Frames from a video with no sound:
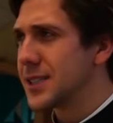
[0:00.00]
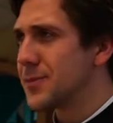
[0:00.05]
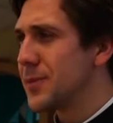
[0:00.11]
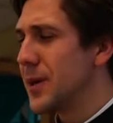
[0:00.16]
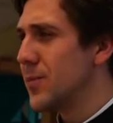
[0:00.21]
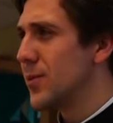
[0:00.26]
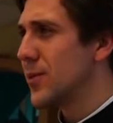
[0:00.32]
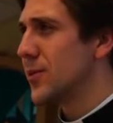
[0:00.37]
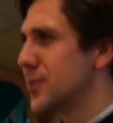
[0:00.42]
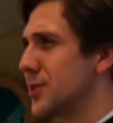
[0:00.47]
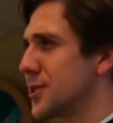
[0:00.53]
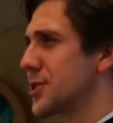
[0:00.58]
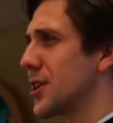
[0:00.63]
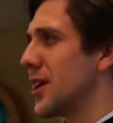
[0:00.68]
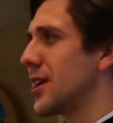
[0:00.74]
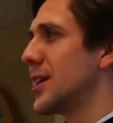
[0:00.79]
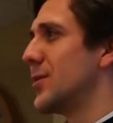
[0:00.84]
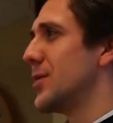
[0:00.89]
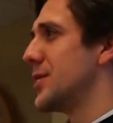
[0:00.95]
people who are
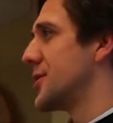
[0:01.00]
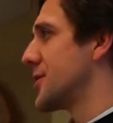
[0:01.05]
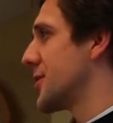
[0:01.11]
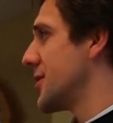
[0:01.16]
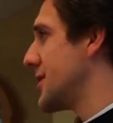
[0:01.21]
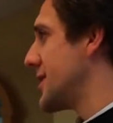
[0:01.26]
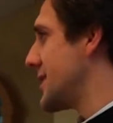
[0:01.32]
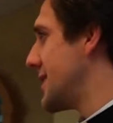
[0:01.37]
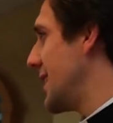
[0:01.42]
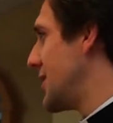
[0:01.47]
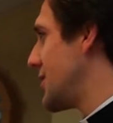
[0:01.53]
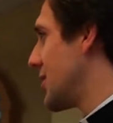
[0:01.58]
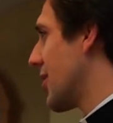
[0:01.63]
struggling with the church's teaching